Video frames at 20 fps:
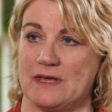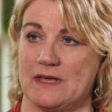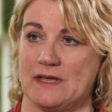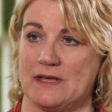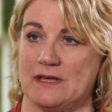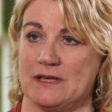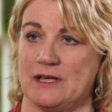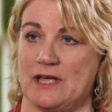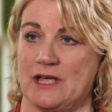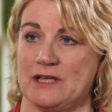
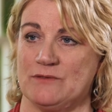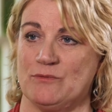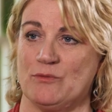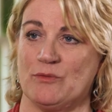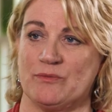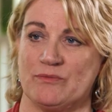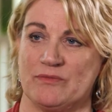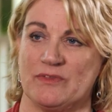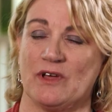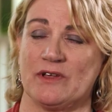
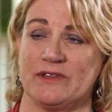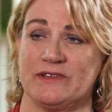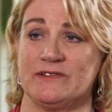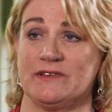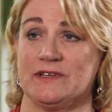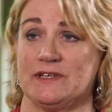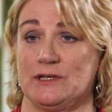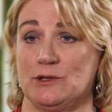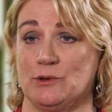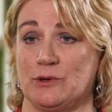And I
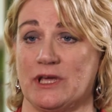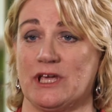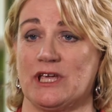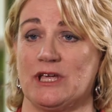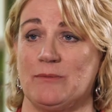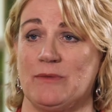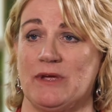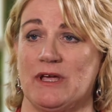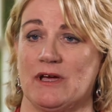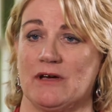said
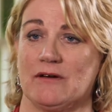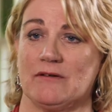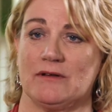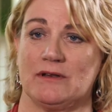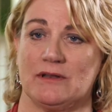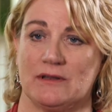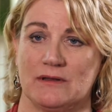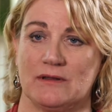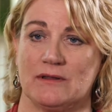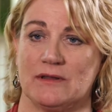leukemia
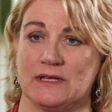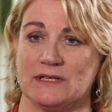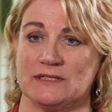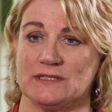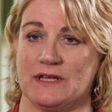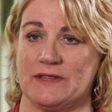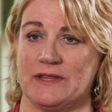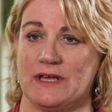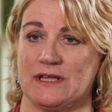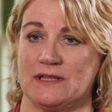and things
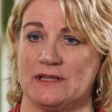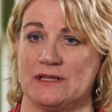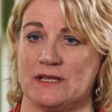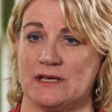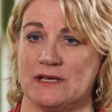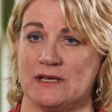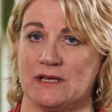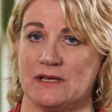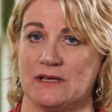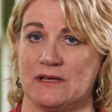like that.
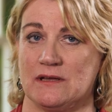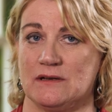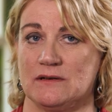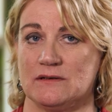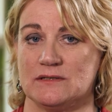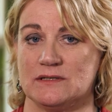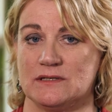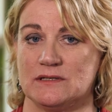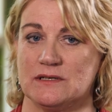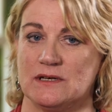
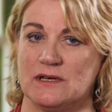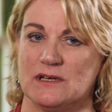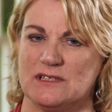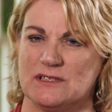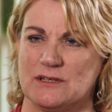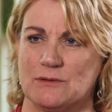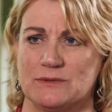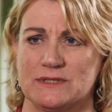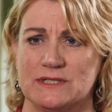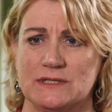And
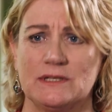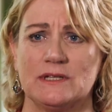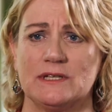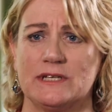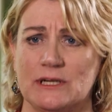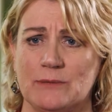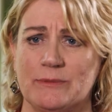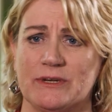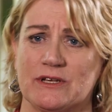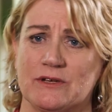so I was a
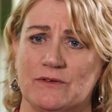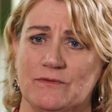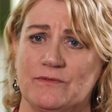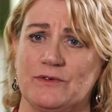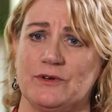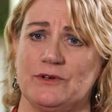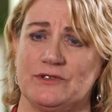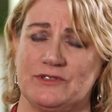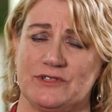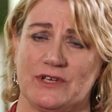little bit
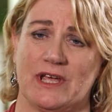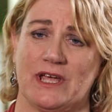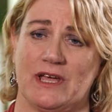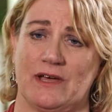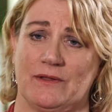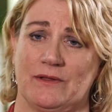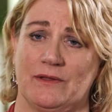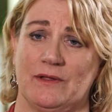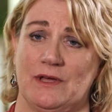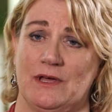confused
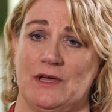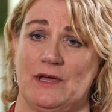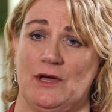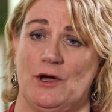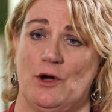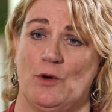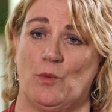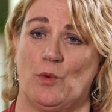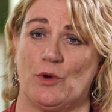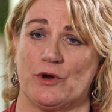to
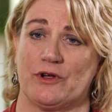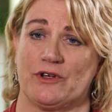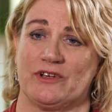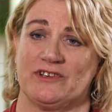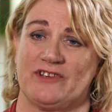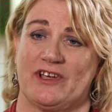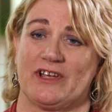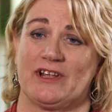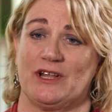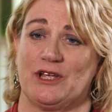what
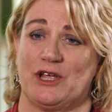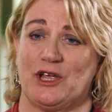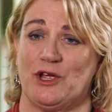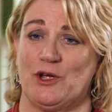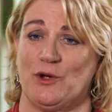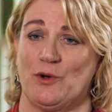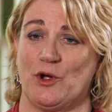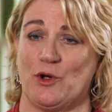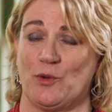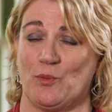exactly
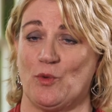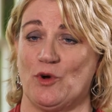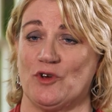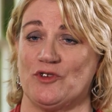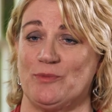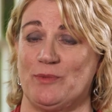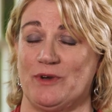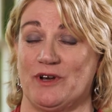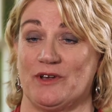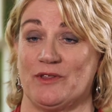it was,
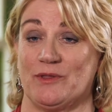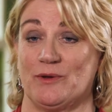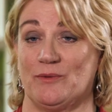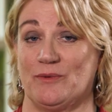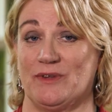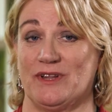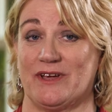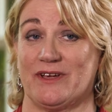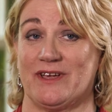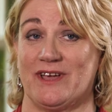but I thought,
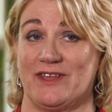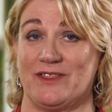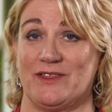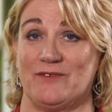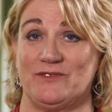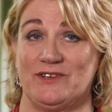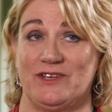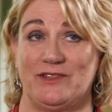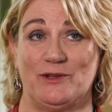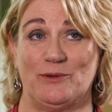well, okay, they've
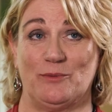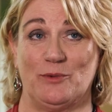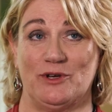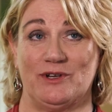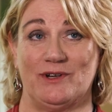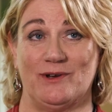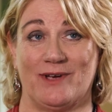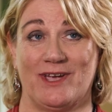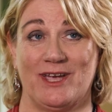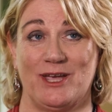said the word
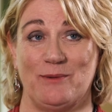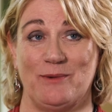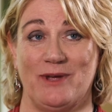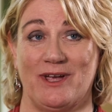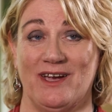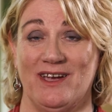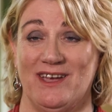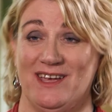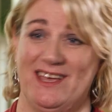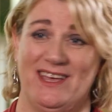
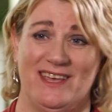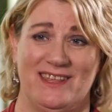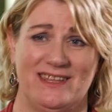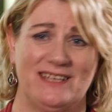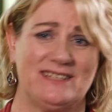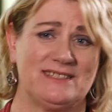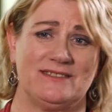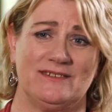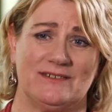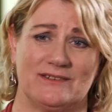leukemia.
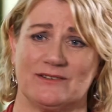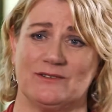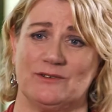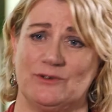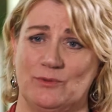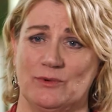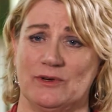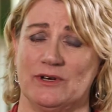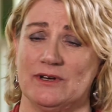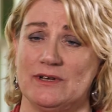That's not a
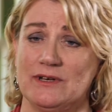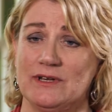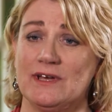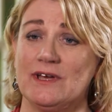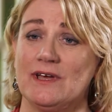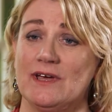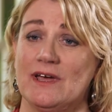good word.